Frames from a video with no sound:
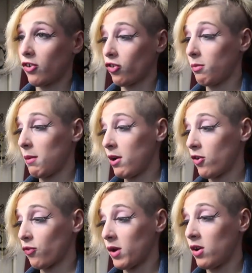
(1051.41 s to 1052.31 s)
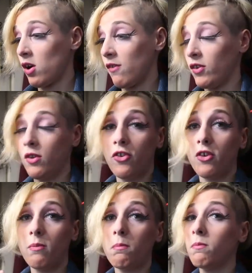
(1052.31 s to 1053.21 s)
So my parents went off and
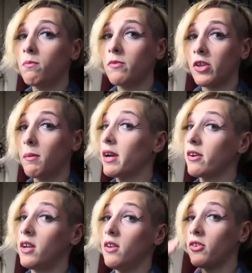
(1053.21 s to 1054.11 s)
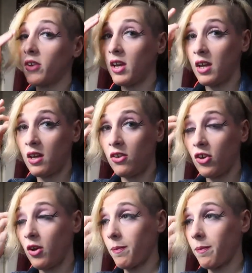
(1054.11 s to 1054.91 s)
did some errands, and